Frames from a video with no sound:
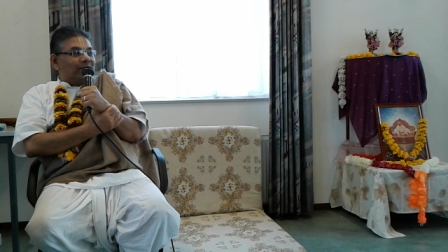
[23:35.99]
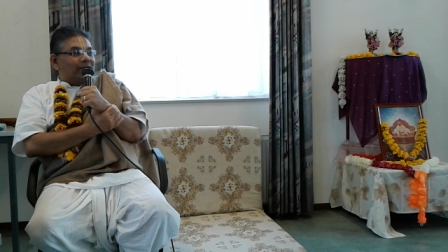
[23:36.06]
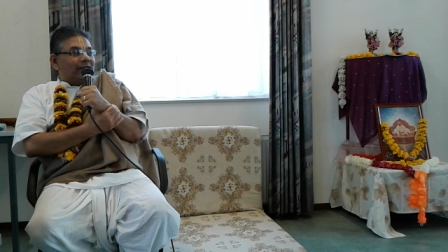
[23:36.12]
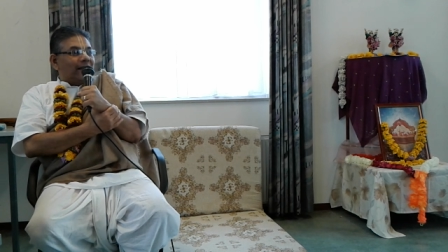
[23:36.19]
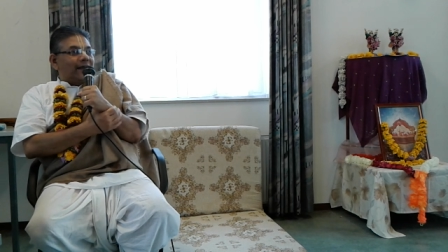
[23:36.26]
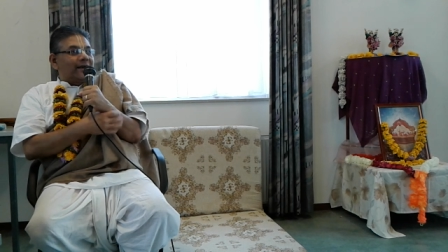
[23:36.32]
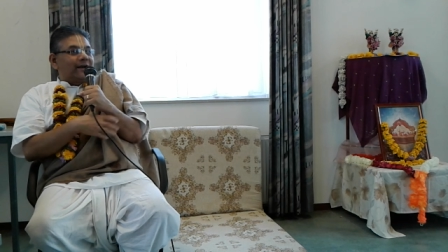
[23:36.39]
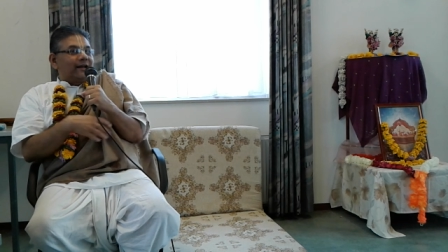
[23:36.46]

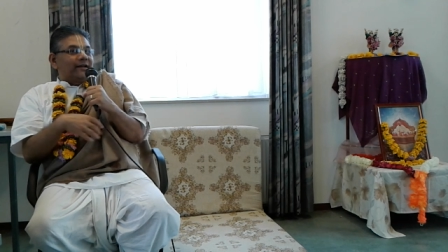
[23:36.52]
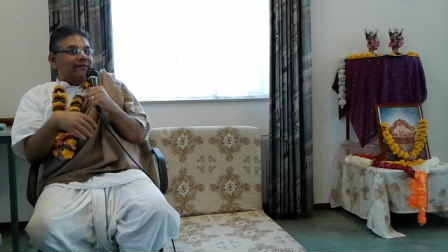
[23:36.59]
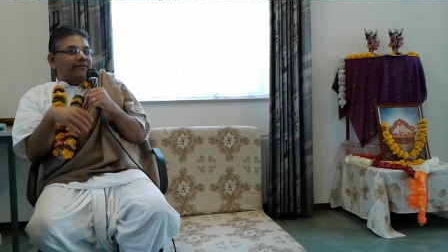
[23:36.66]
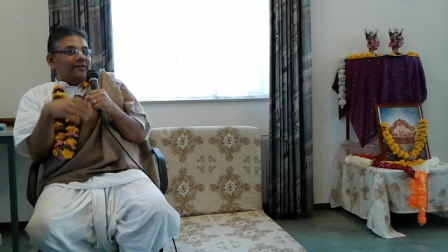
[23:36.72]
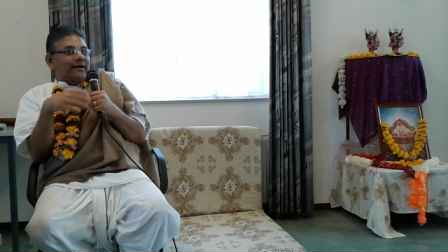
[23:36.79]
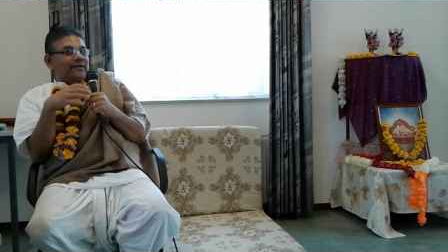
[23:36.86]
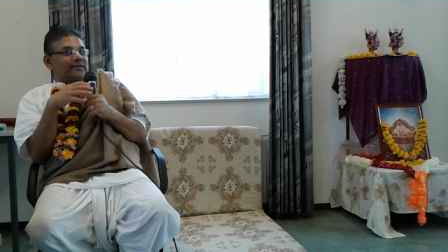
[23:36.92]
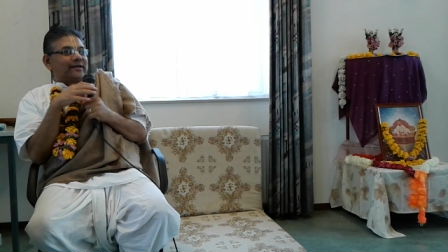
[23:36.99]
And if
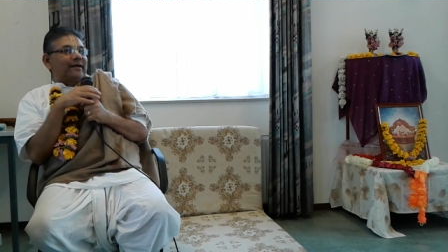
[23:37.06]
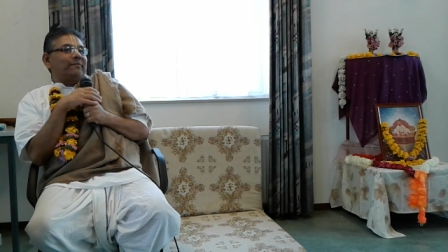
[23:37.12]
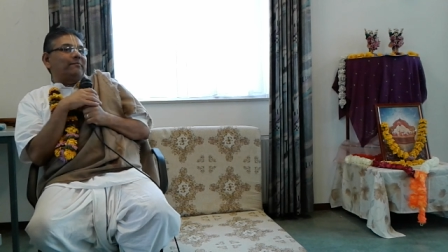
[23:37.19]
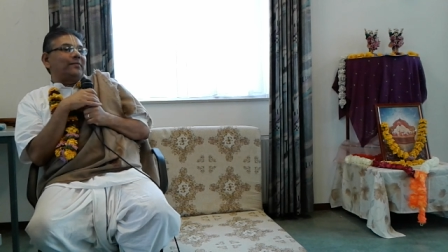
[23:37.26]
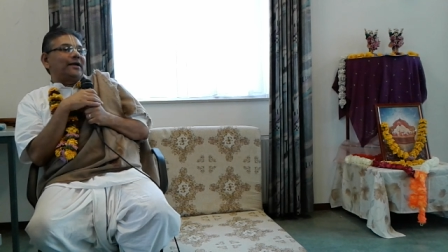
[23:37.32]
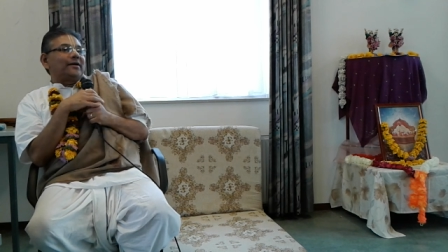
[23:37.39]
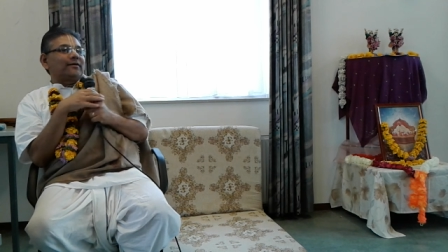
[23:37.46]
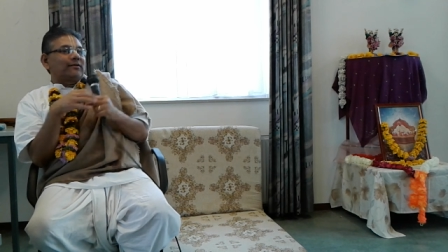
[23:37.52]
that same
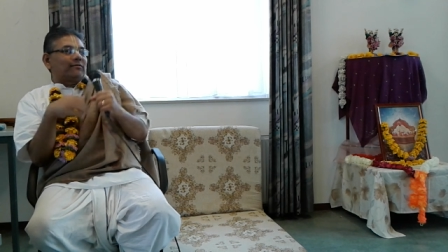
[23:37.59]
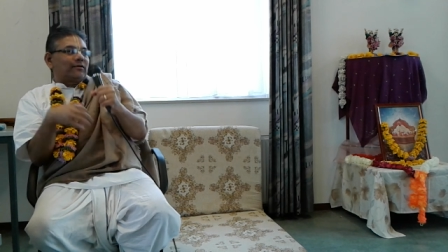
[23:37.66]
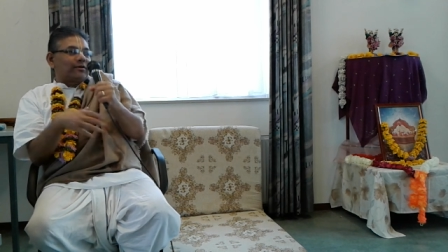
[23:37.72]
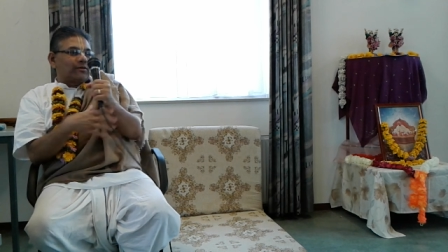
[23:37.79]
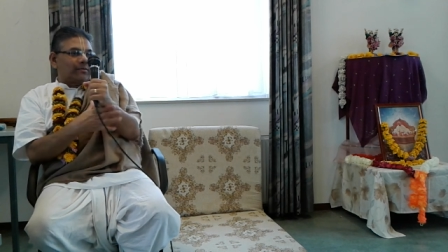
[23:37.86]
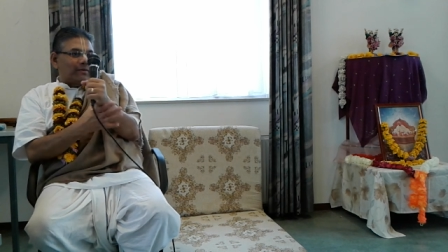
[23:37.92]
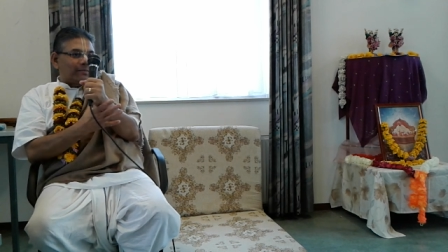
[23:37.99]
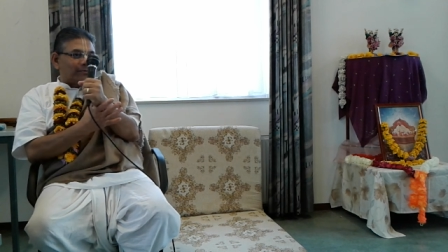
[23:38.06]
meter were
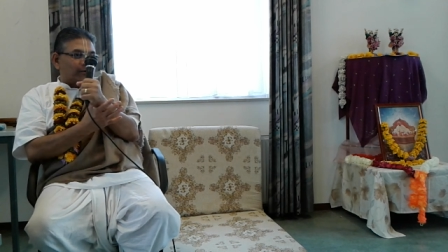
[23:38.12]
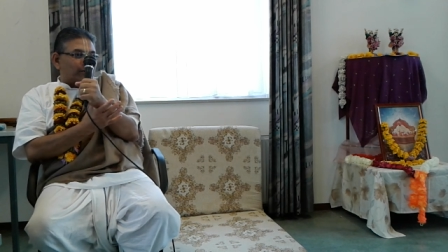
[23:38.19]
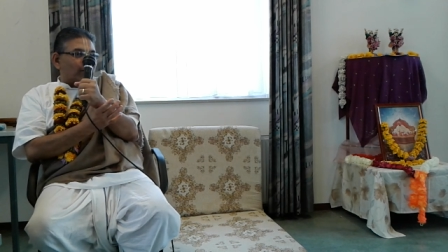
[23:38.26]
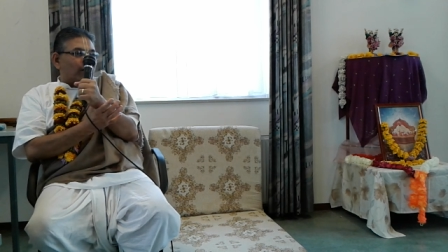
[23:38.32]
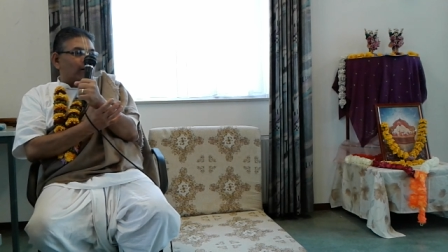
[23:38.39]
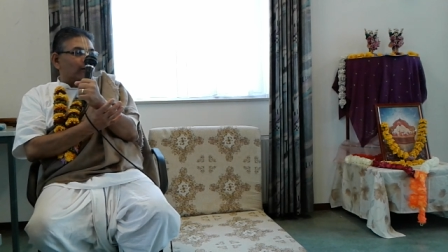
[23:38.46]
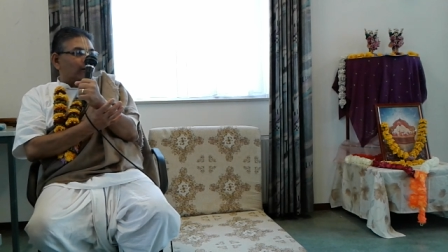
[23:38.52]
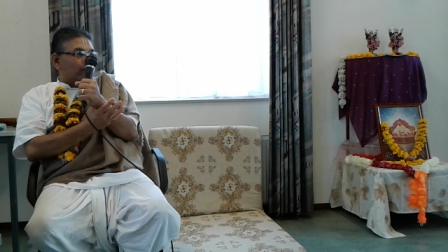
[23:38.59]
to be put
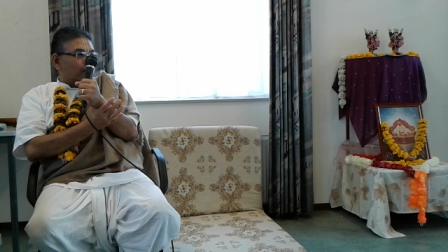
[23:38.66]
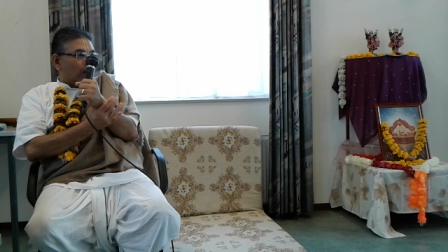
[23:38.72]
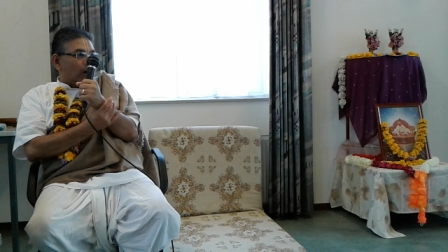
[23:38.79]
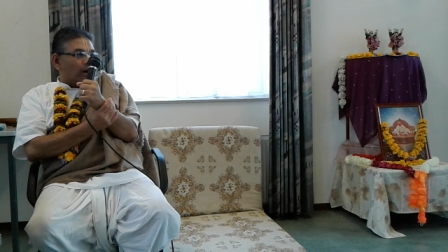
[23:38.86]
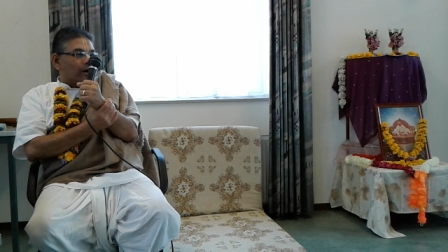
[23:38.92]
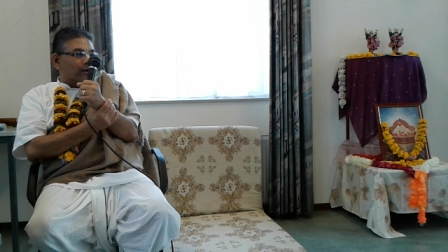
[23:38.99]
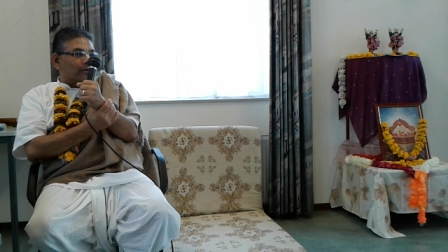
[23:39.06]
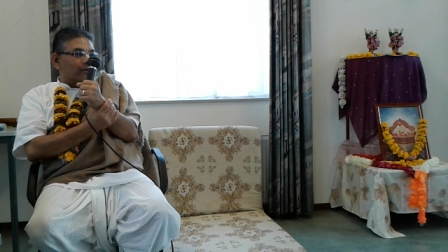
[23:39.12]
on a
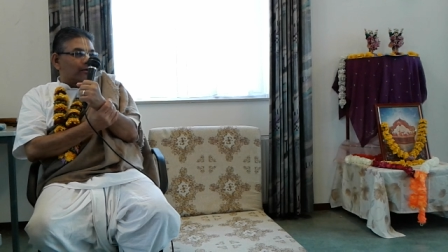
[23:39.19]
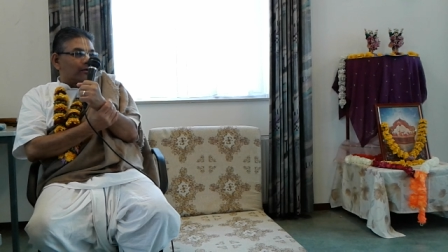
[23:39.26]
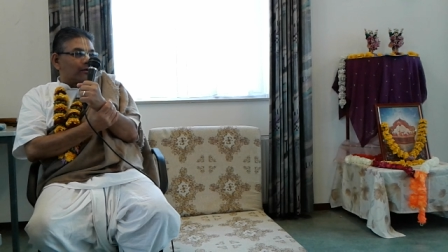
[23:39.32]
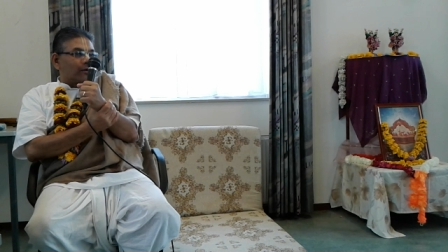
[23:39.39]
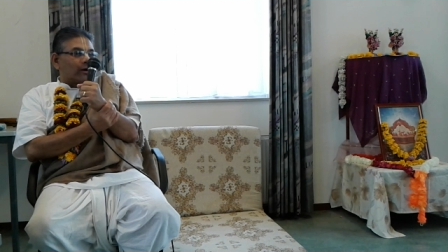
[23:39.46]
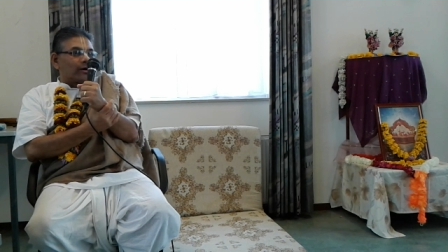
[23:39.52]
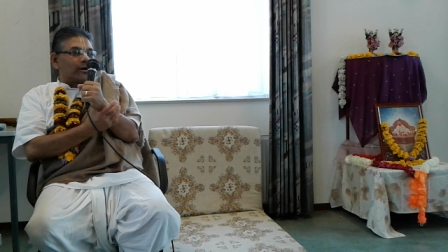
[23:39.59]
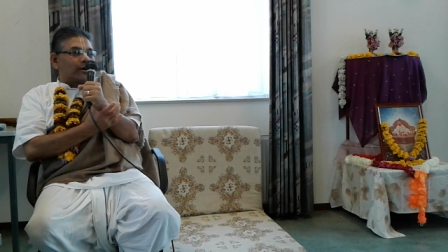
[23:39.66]
dog
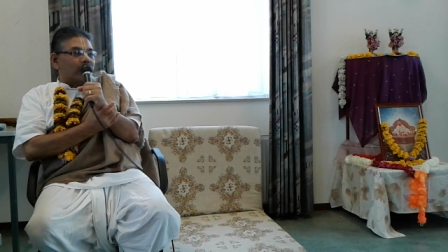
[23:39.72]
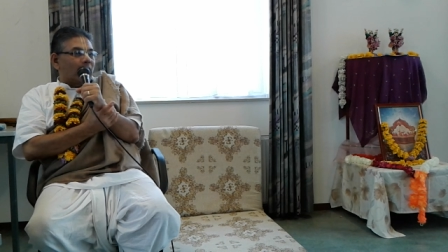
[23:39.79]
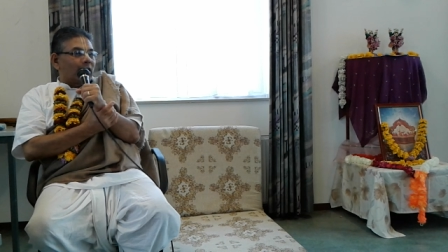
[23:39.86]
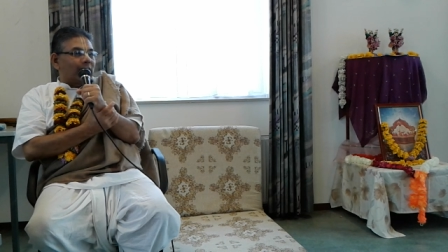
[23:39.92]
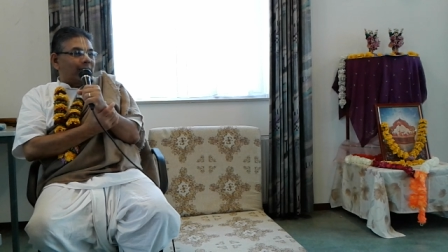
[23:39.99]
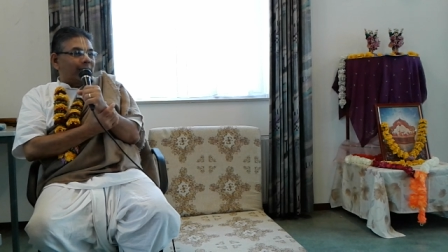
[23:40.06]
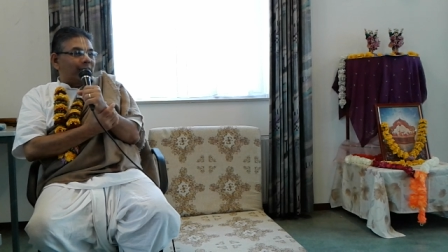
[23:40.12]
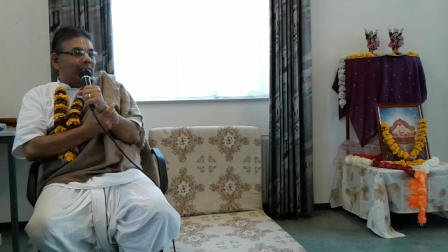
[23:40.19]
or a
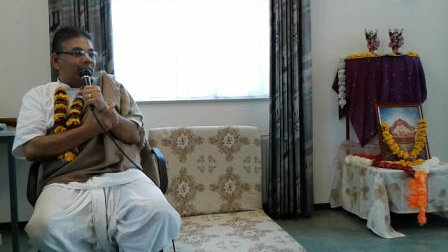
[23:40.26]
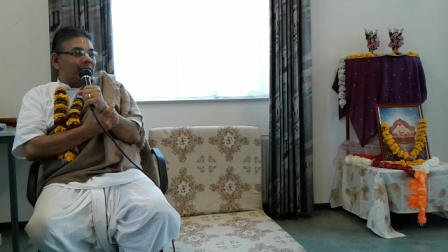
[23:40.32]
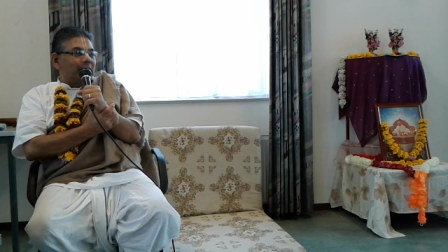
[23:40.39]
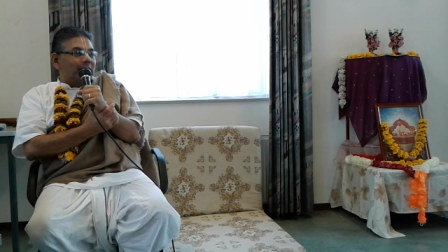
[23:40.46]
donkey,